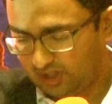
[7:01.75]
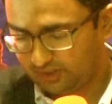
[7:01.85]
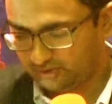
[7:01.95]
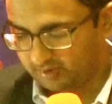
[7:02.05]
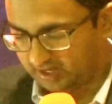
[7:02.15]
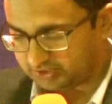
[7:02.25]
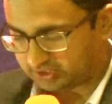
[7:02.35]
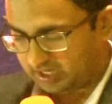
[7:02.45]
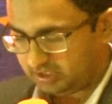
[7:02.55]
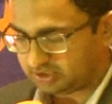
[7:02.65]
wealth or my
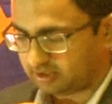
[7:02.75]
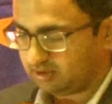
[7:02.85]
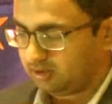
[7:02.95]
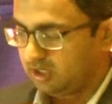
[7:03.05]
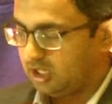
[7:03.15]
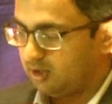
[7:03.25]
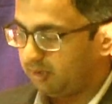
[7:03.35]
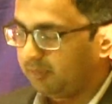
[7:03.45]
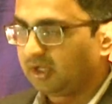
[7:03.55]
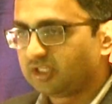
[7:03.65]
education,
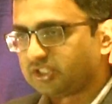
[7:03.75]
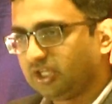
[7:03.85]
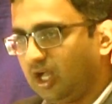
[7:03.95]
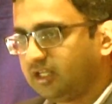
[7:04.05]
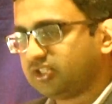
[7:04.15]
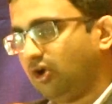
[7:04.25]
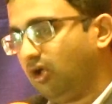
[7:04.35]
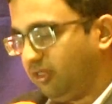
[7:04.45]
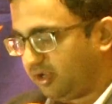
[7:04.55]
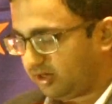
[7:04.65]
but because God is
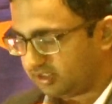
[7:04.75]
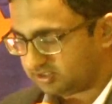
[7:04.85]
all there